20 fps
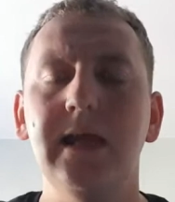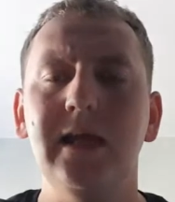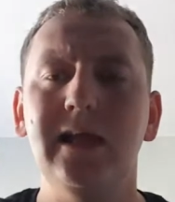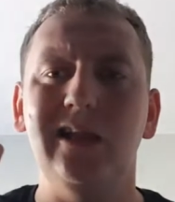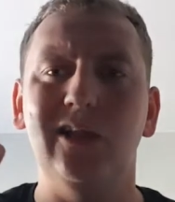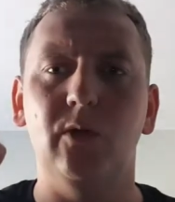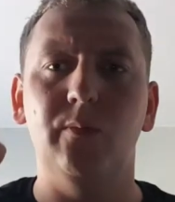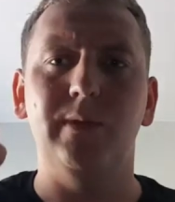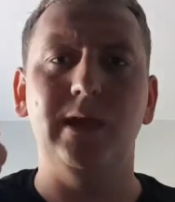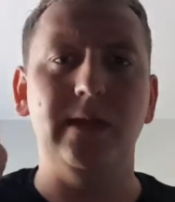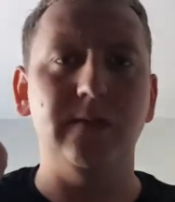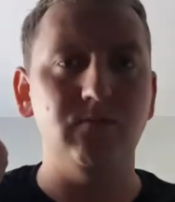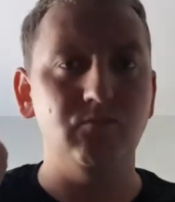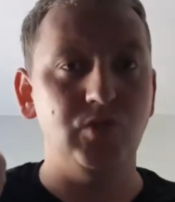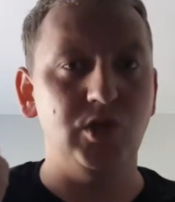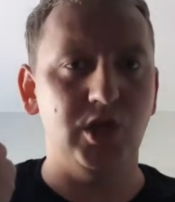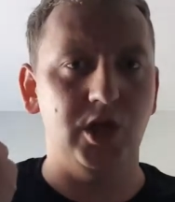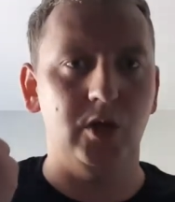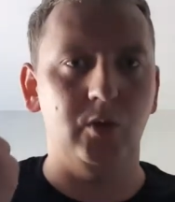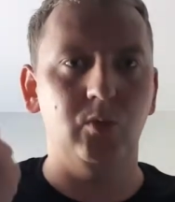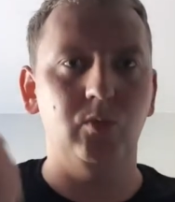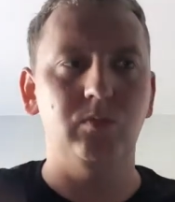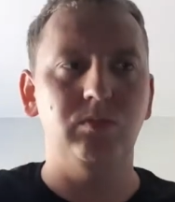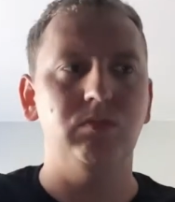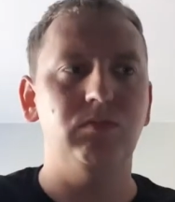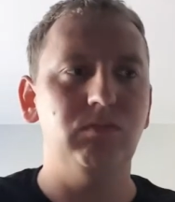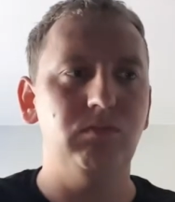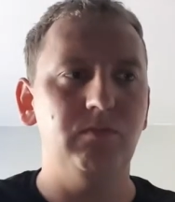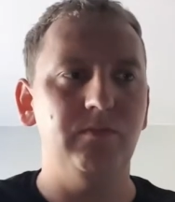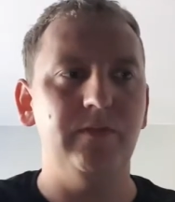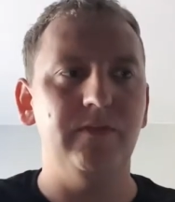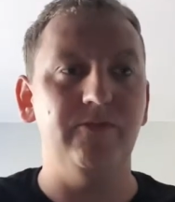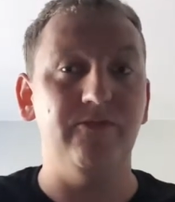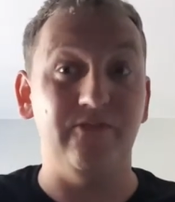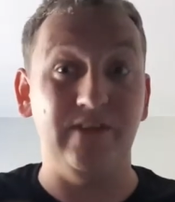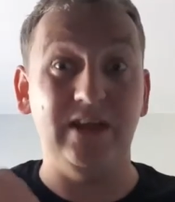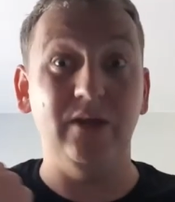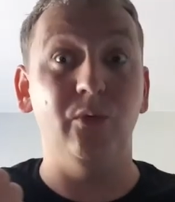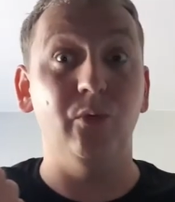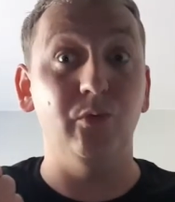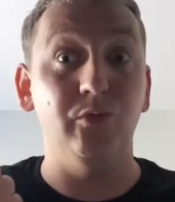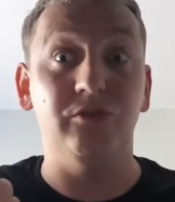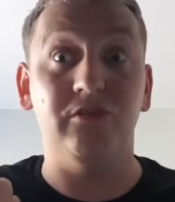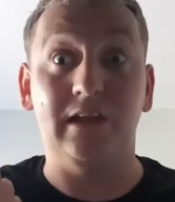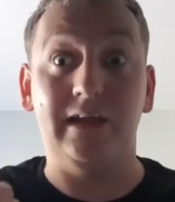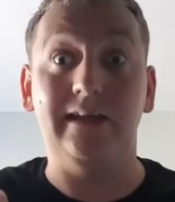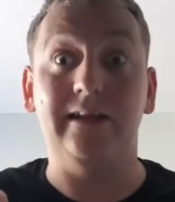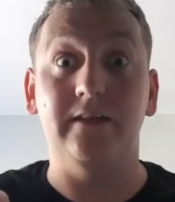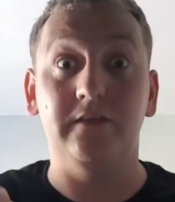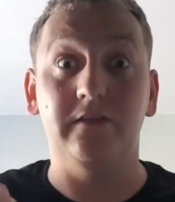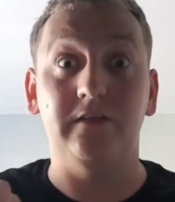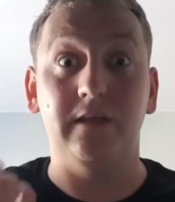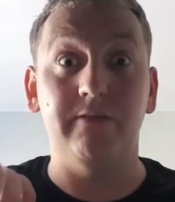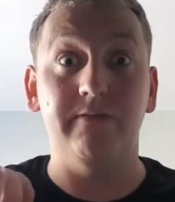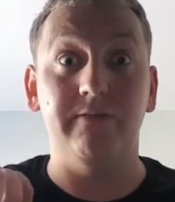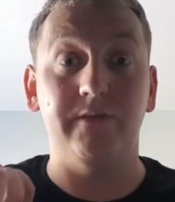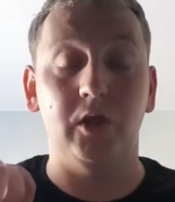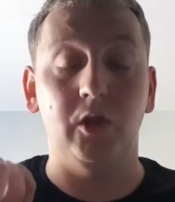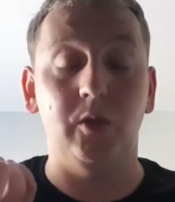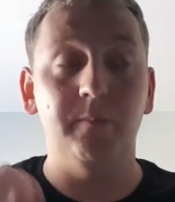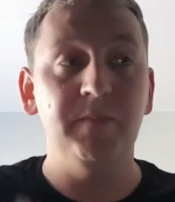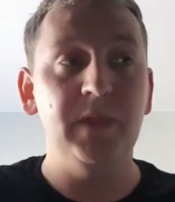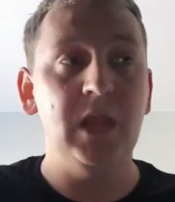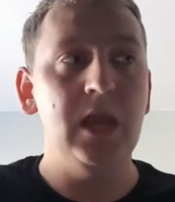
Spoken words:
a little bit, you know, feels like a Sith font.